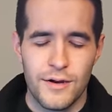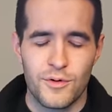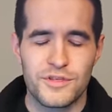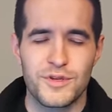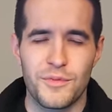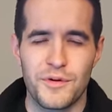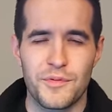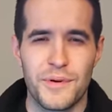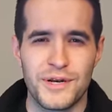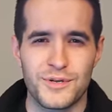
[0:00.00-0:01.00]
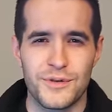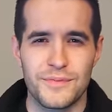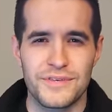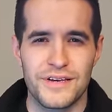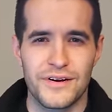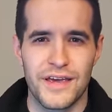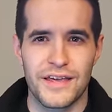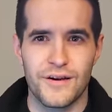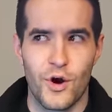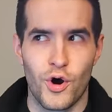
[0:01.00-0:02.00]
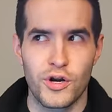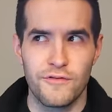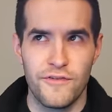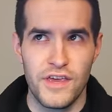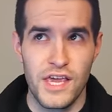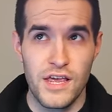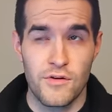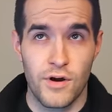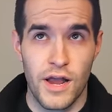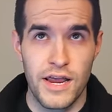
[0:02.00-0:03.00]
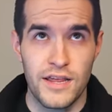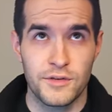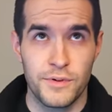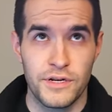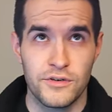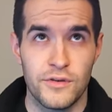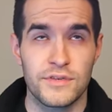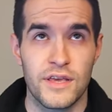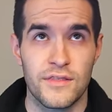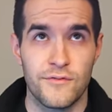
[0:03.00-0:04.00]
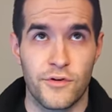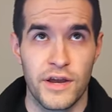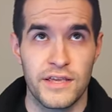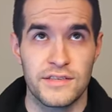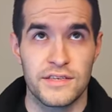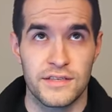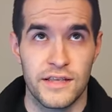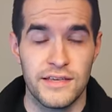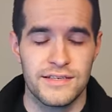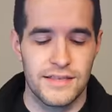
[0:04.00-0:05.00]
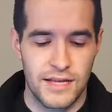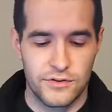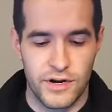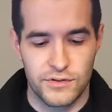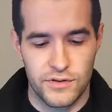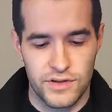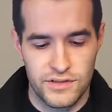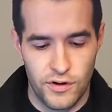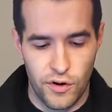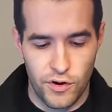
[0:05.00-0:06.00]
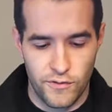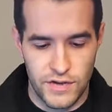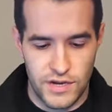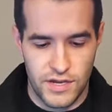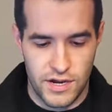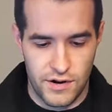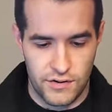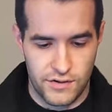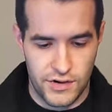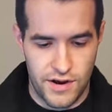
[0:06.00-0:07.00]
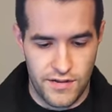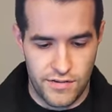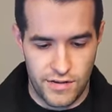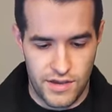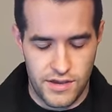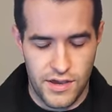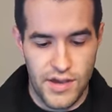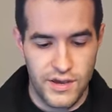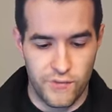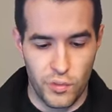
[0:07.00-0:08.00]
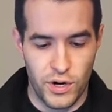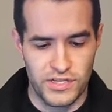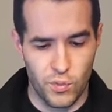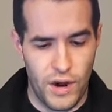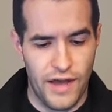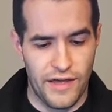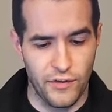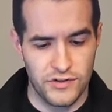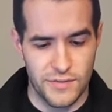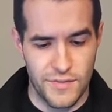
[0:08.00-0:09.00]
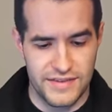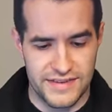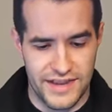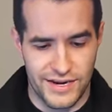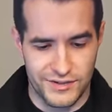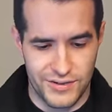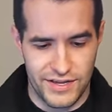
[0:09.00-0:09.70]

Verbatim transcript: What's the one with pendulums? Okay, Arc V, right, is pendulums, and then Vrains is links. That's right. So I think it's an Arc V character, I think. Never watched it. Wow, that looks amazing, actually.